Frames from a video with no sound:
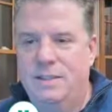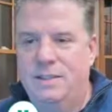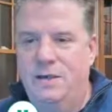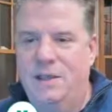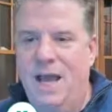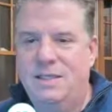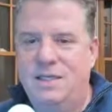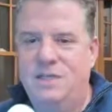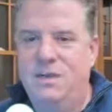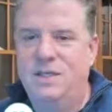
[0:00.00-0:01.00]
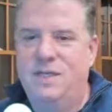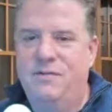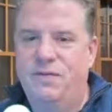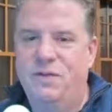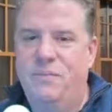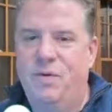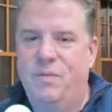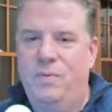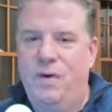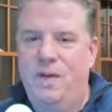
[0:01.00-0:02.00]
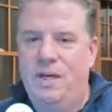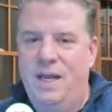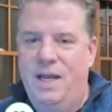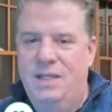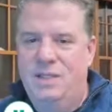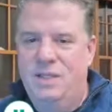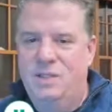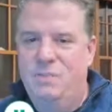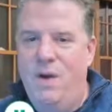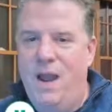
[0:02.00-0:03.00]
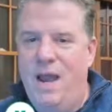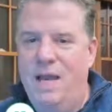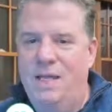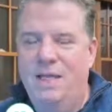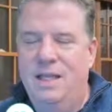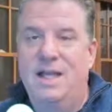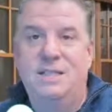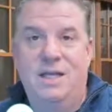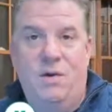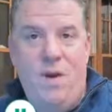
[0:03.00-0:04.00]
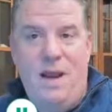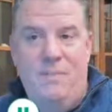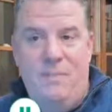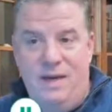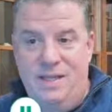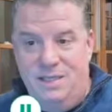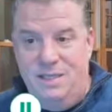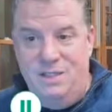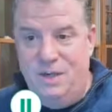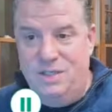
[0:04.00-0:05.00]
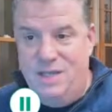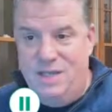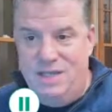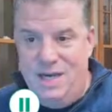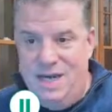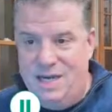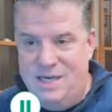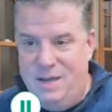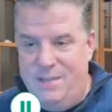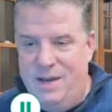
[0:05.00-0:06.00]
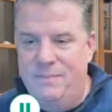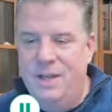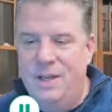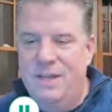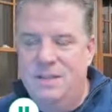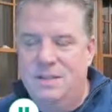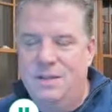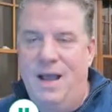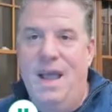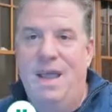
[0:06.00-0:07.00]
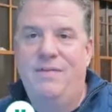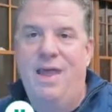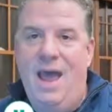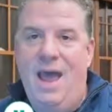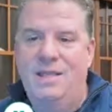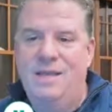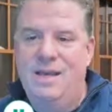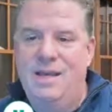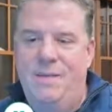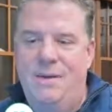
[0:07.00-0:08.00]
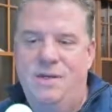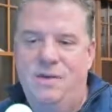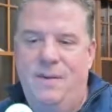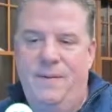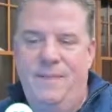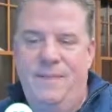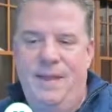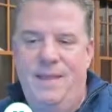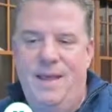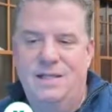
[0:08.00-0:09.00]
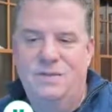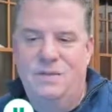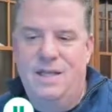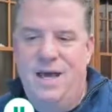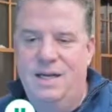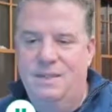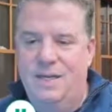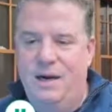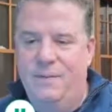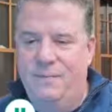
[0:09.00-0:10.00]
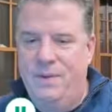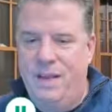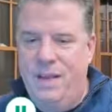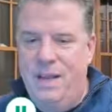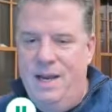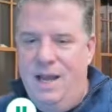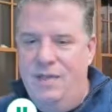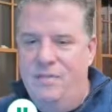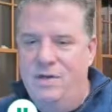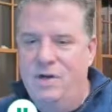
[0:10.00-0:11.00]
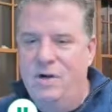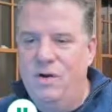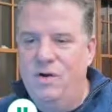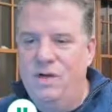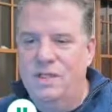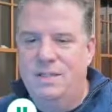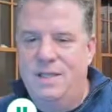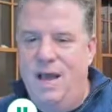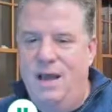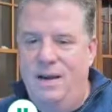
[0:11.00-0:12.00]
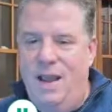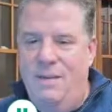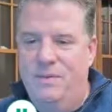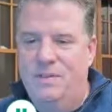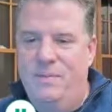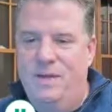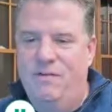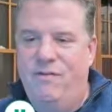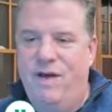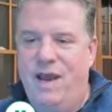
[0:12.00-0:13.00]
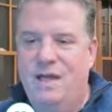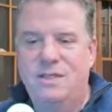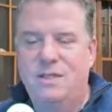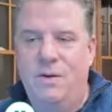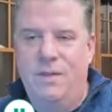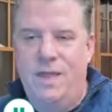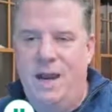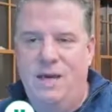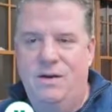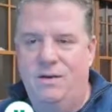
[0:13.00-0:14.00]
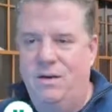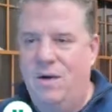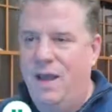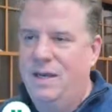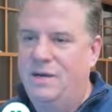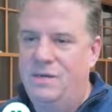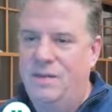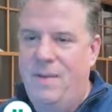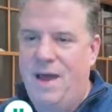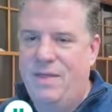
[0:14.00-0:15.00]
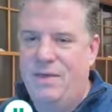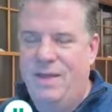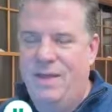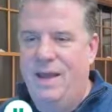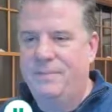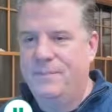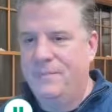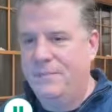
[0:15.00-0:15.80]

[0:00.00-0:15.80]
And so in that situation, if it was a bull put, it's the spread less the credit. But in this situation, it's a net debit. So I have to add the debit to it. And that's what that is there. Now, the return is not able to be defined, so then I don't go ahead and do the math on that.